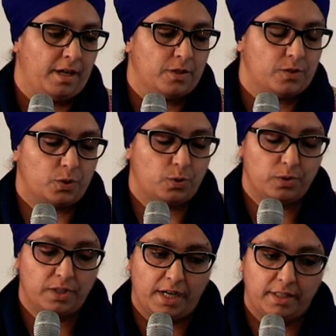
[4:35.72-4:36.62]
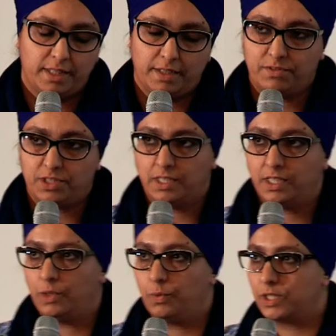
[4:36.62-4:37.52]
So Guru Nanak Dev Ji,
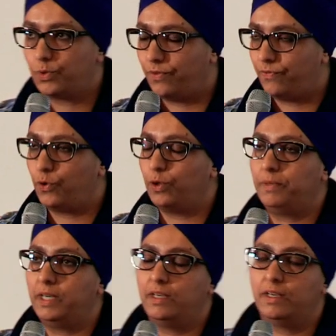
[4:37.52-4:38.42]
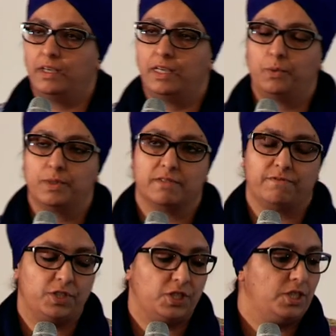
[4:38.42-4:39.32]
he was a reformer, he was a
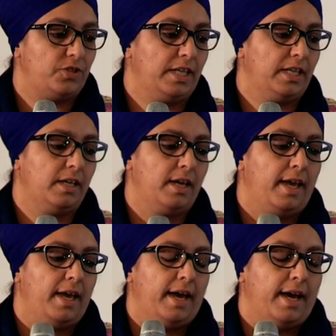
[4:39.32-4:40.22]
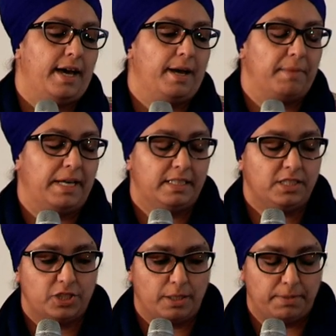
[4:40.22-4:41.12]
visionary, and this
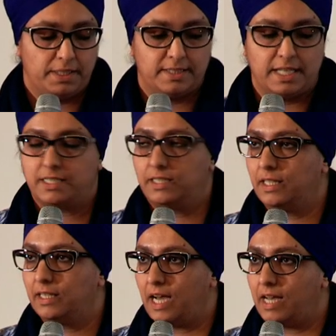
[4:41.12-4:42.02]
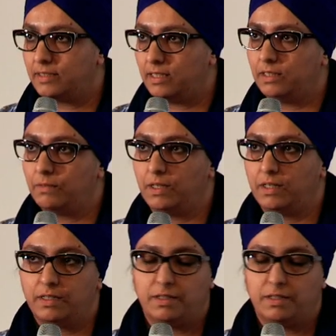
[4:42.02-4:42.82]
shabad is actually in the Asa Diwar.